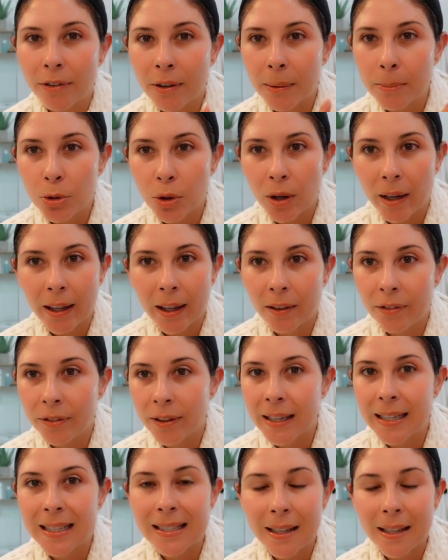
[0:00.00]
from Drunk
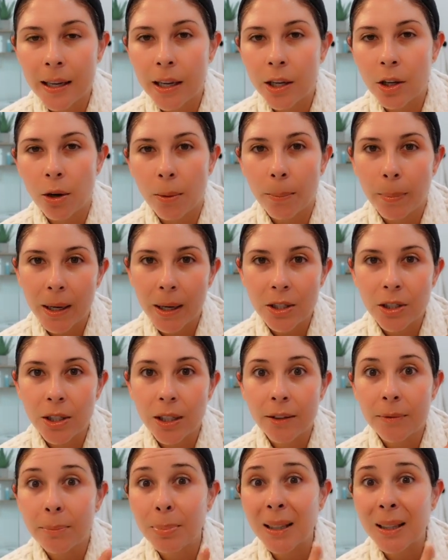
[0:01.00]
Elephant isn't in your budget,